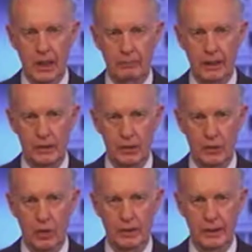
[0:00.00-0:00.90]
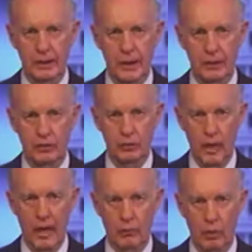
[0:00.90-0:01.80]
and make sure that they do
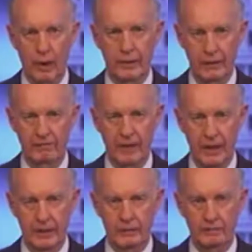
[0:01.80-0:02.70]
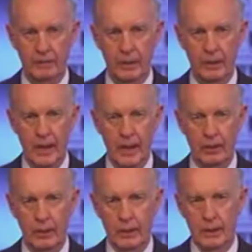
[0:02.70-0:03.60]
not want to fight.
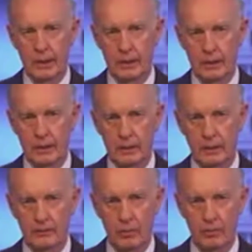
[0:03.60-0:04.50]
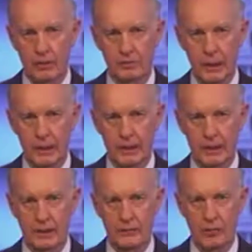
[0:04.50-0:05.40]
Now, there's so much
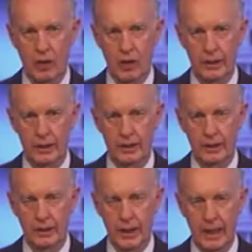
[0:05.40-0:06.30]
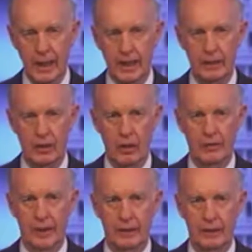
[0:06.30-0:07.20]
money that has gone in aid and
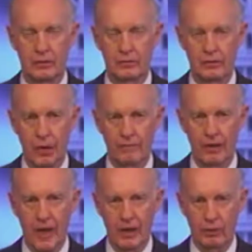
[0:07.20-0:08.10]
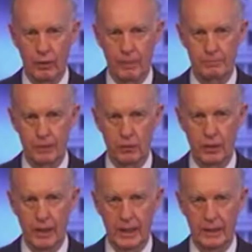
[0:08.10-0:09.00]
all that there's an awful lot of corruption
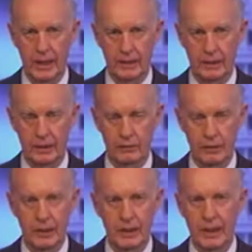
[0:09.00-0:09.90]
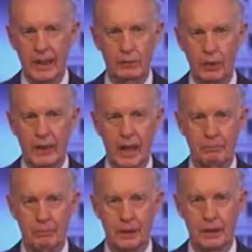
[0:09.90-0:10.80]
going on in that country. It will
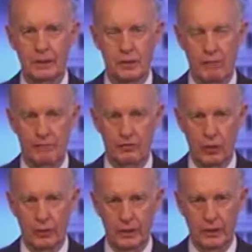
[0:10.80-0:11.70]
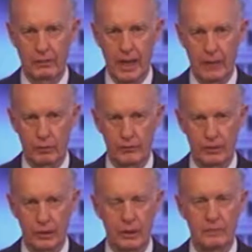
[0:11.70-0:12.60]
not be the Jeffersonian
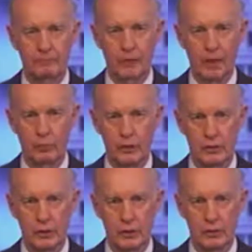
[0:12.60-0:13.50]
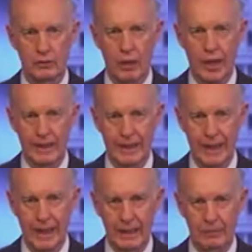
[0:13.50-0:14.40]
democracy, and we shouldn't try to
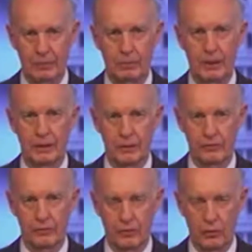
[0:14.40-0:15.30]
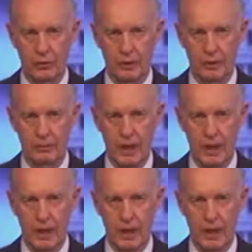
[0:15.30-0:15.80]
get it to be a Jeffersonian